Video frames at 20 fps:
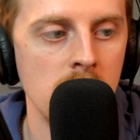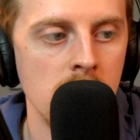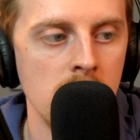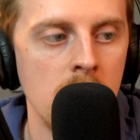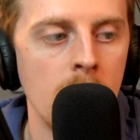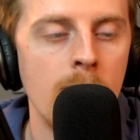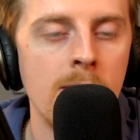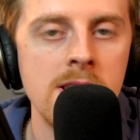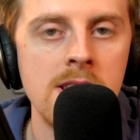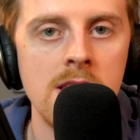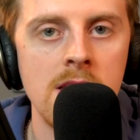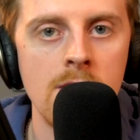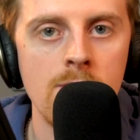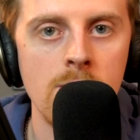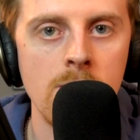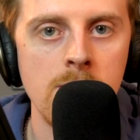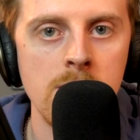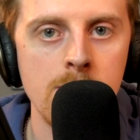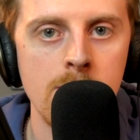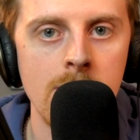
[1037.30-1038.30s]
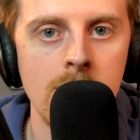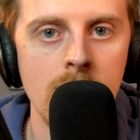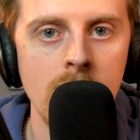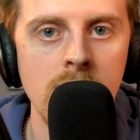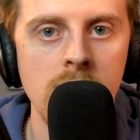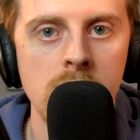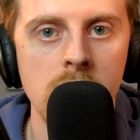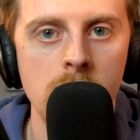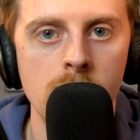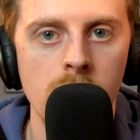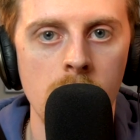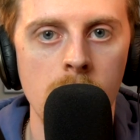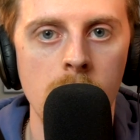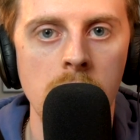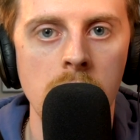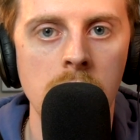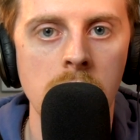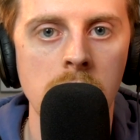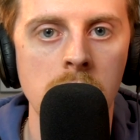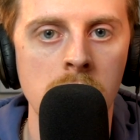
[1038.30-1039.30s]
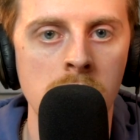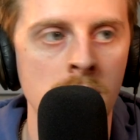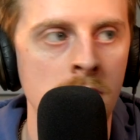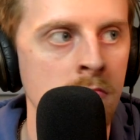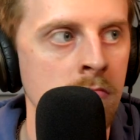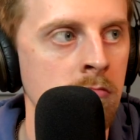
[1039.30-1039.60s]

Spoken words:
the budget they probably spent on this is probably,